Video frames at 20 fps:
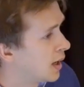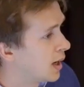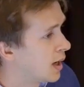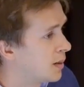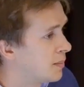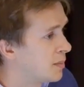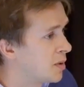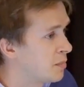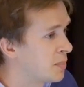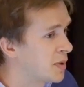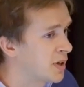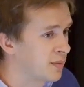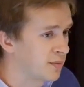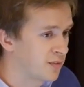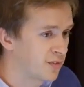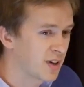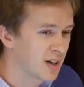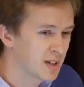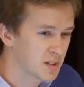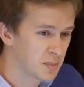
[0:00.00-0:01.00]
But
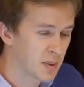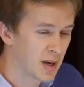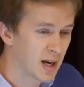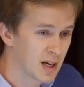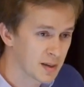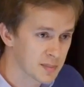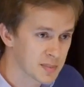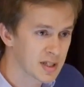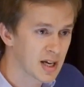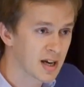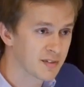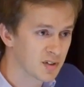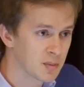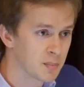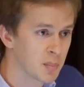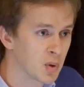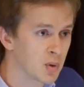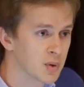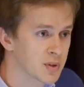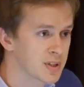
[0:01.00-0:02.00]
in fact, perhaps
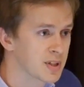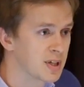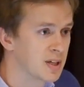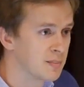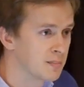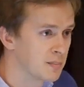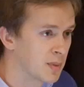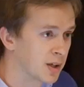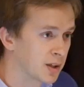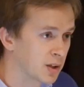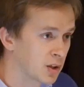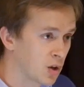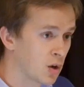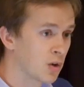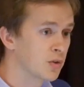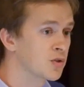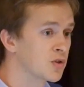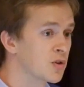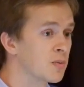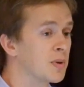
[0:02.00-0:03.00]
having poor sleep might
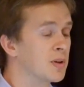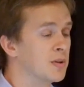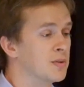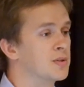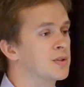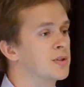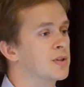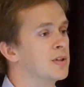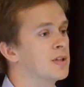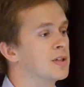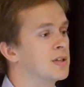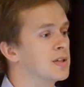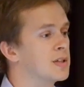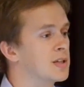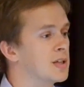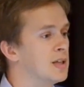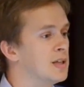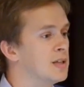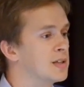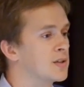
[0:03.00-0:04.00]
contribute to the
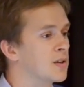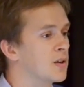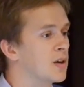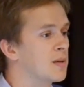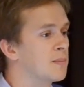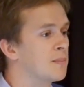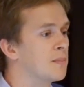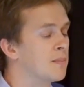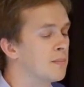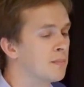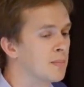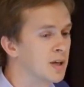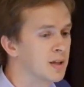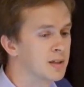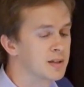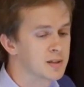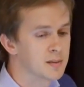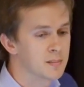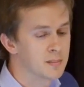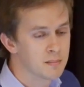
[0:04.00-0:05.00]
disease and
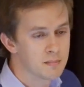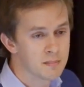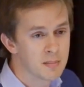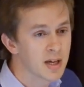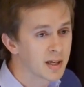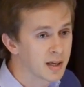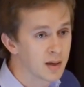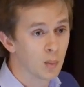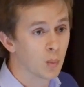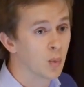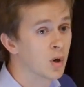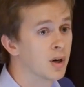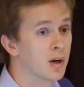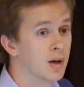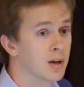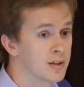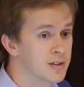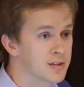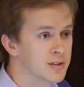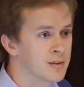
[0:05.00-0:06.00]
might make it
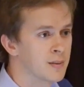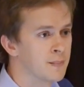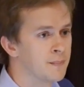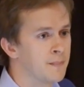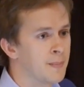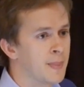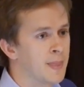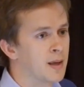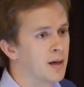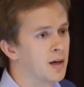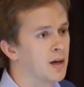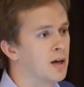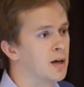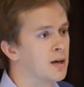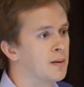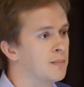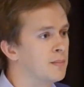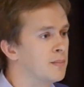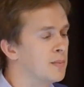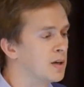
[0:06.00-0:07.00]
worse.
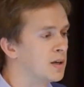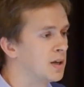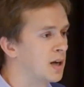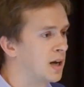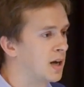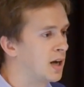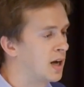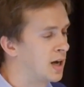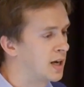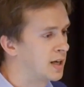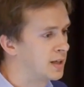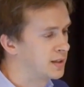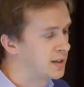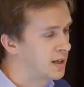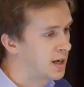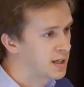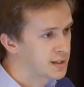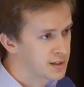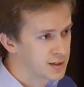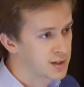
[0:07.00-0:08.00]
And
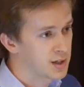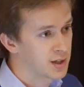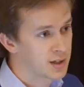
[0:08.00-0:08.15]
as